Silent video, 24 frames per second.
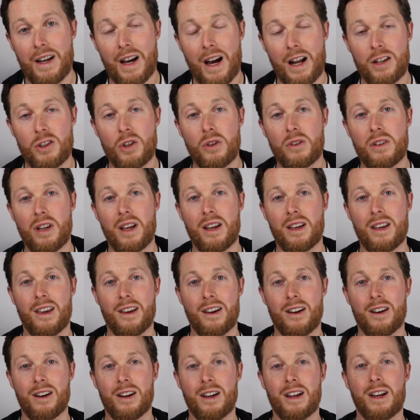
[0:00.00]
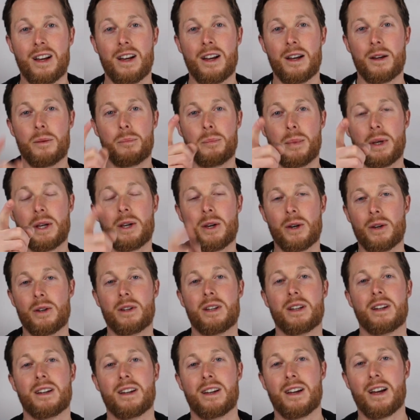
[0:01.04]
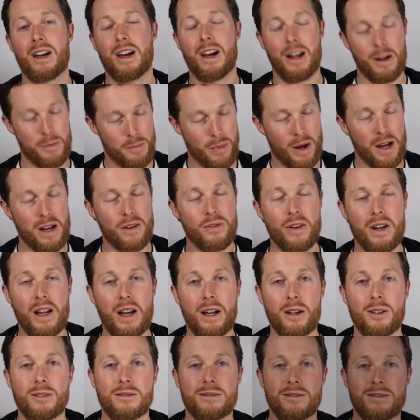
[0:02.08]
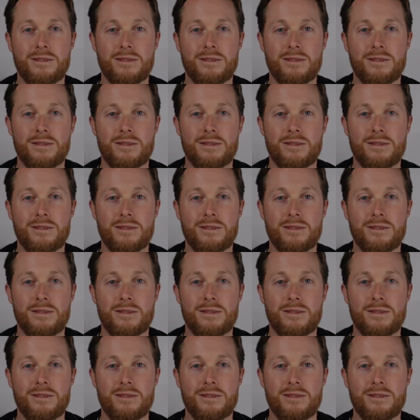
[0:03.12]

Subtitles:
And you take care, be good, and bye for now.